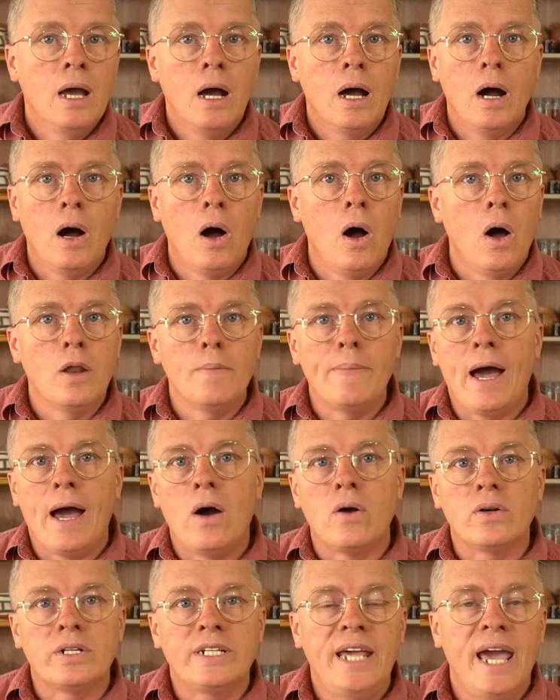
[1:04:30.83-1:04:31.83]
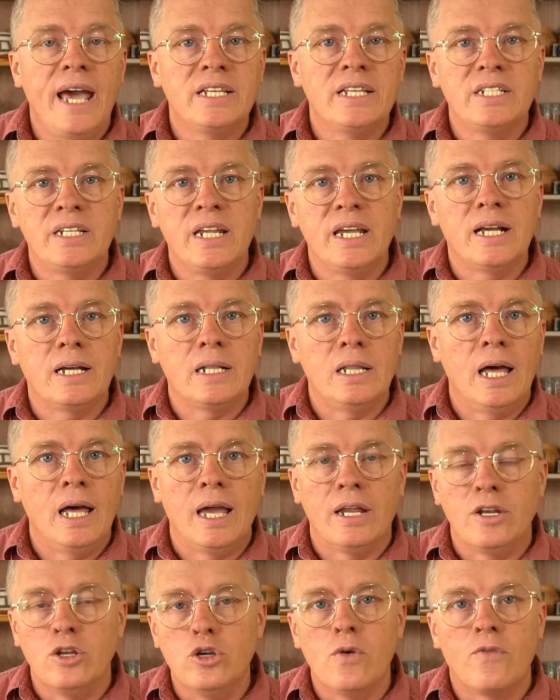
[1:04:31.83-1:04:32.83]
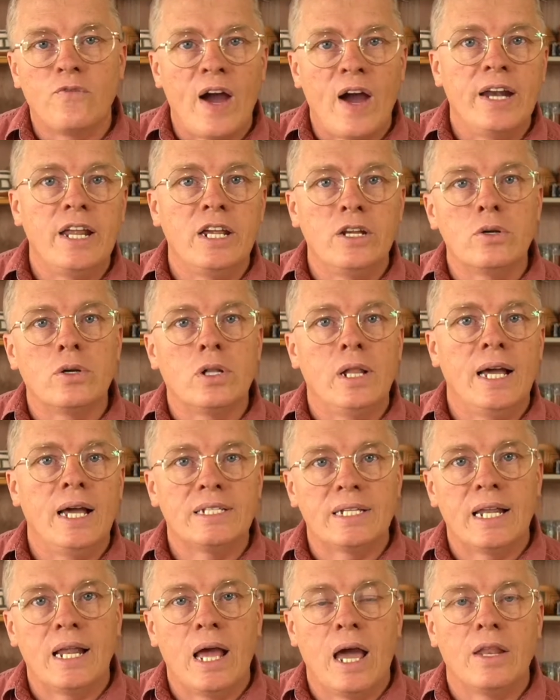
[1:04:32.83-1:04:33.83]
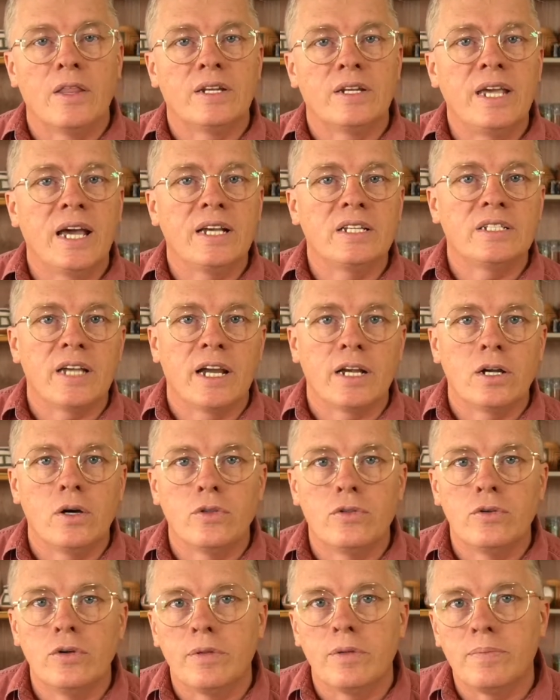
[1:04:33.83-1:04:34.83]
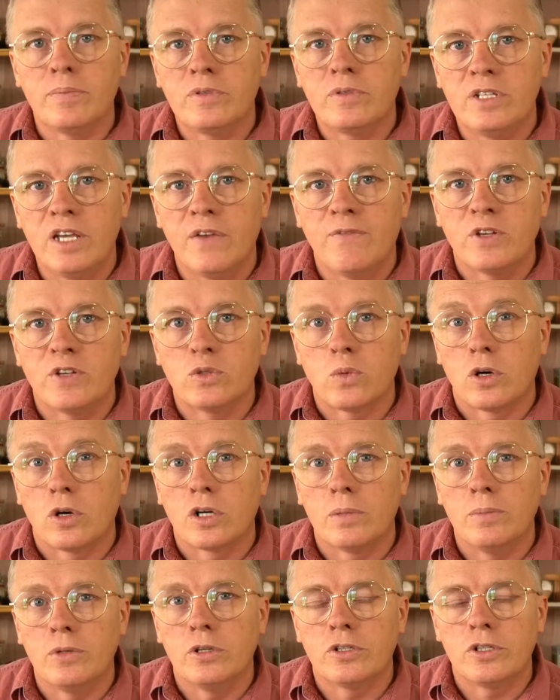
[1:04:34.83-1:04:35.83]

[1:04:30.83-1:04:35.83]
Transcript: all about testing clay, new, finding new clays, and, and, the tests I go through to see if it's workable.